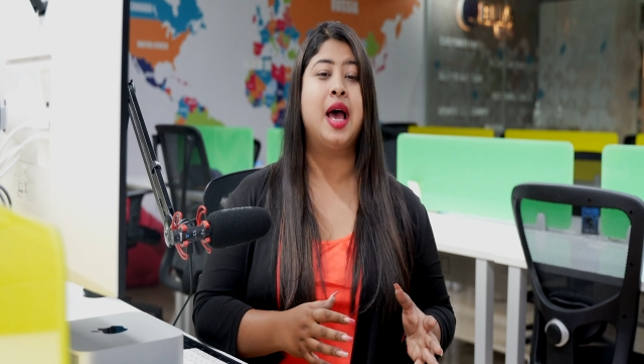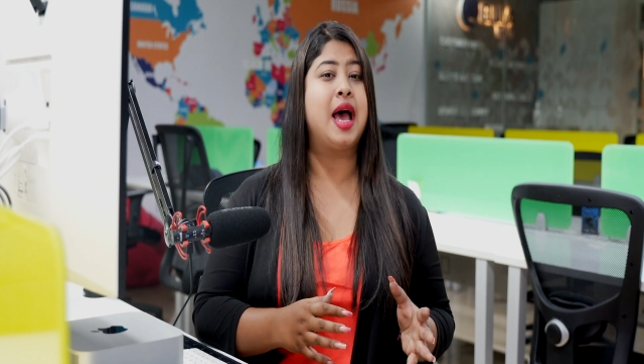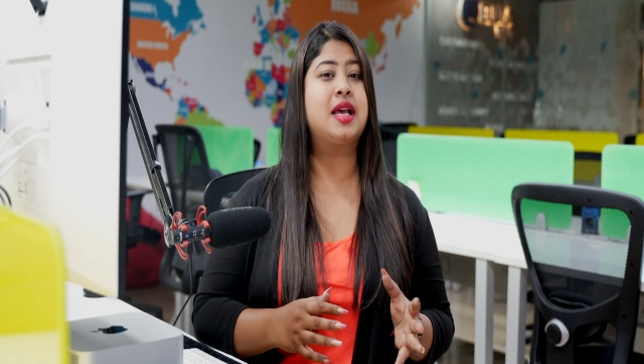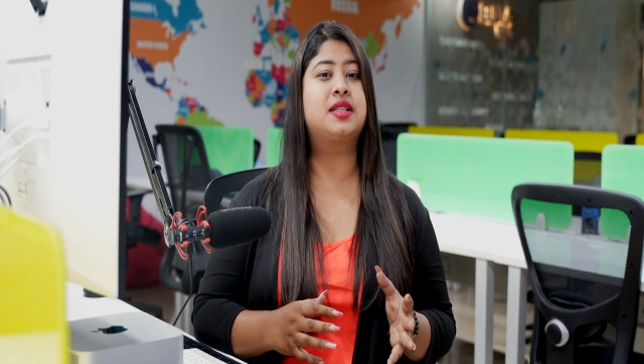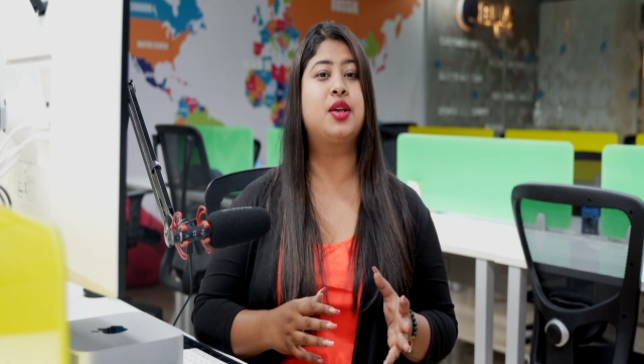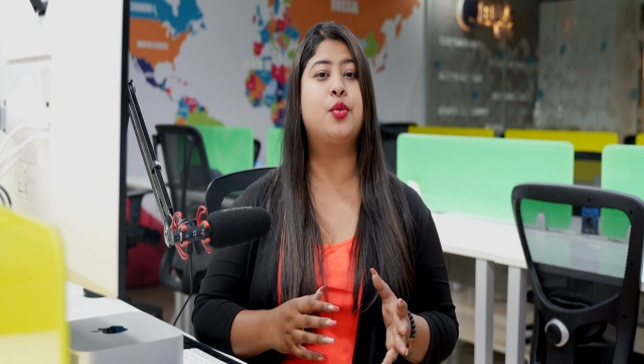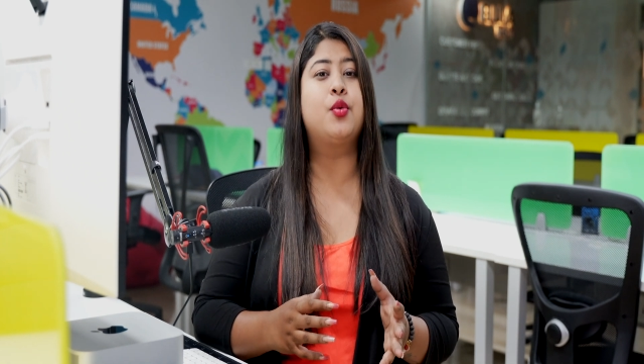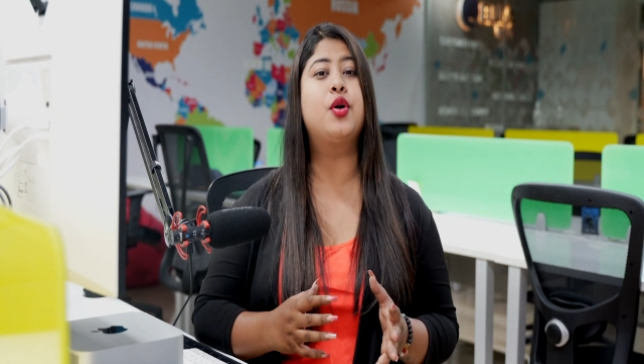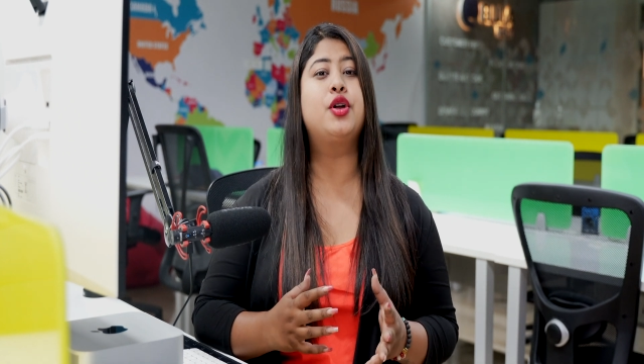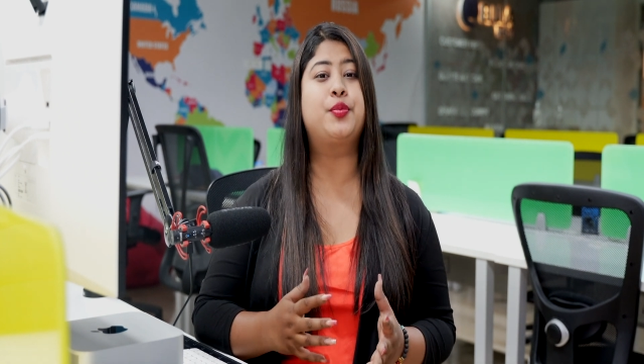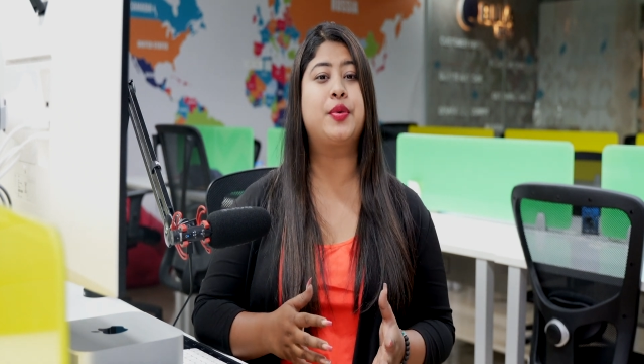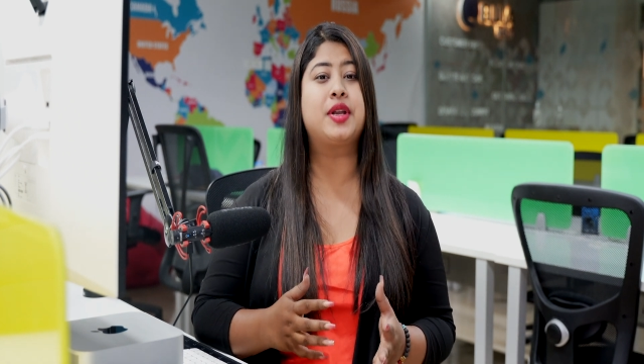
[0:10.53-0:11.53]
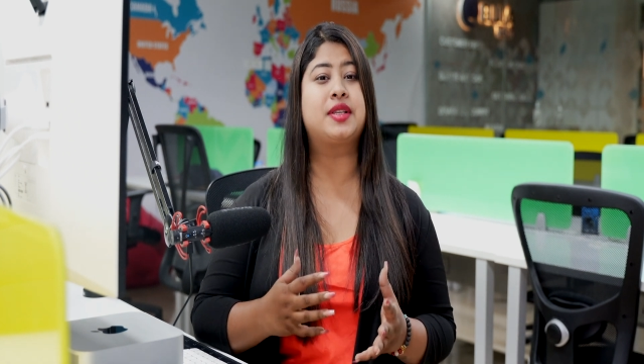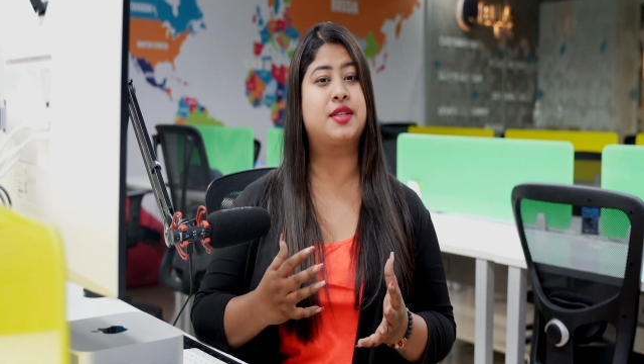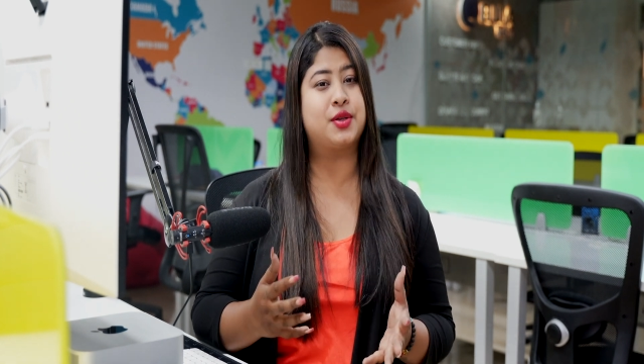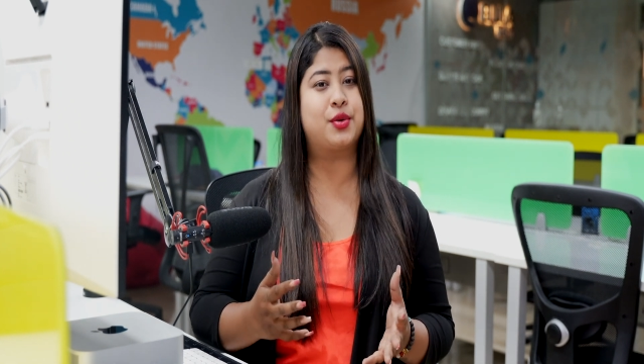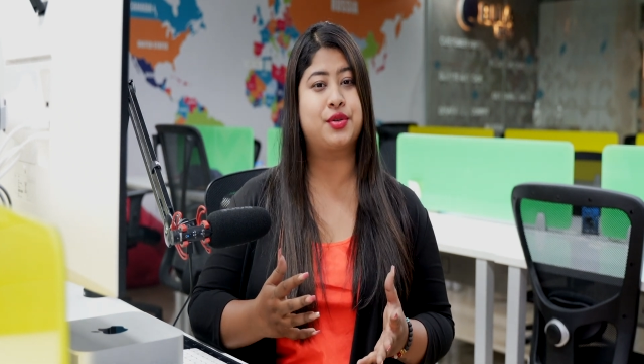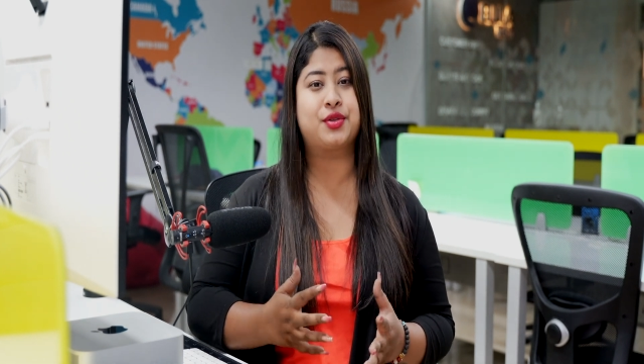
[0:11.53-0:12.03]
as the
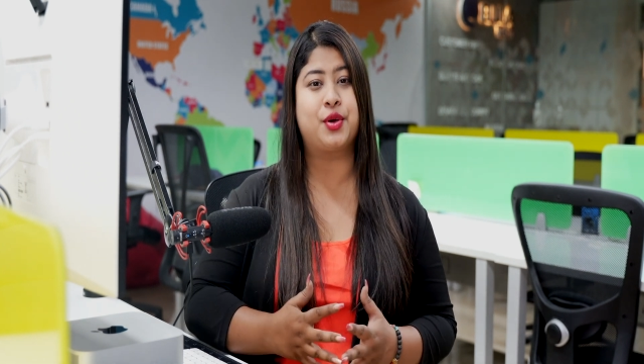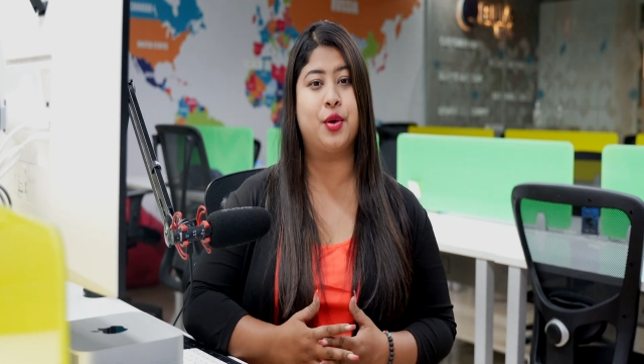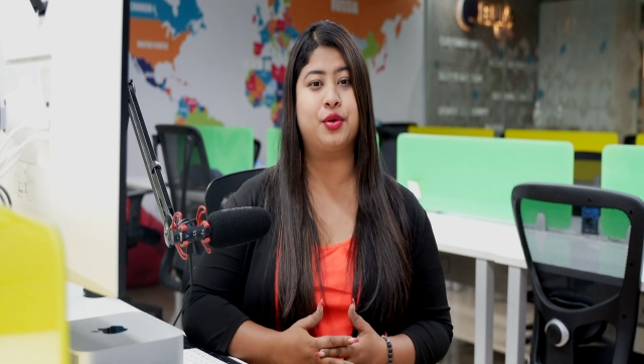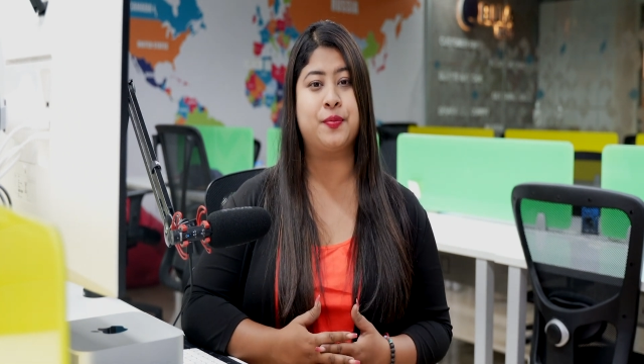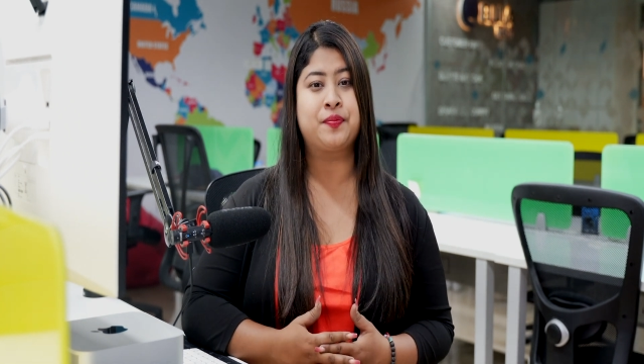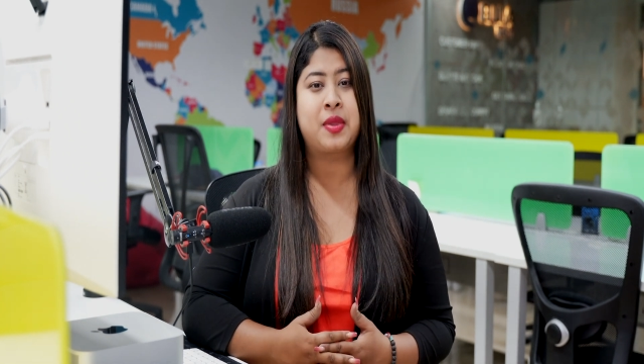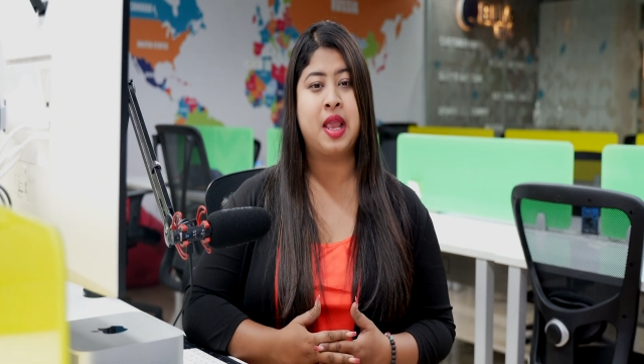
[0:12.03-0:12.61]
WordPress source code.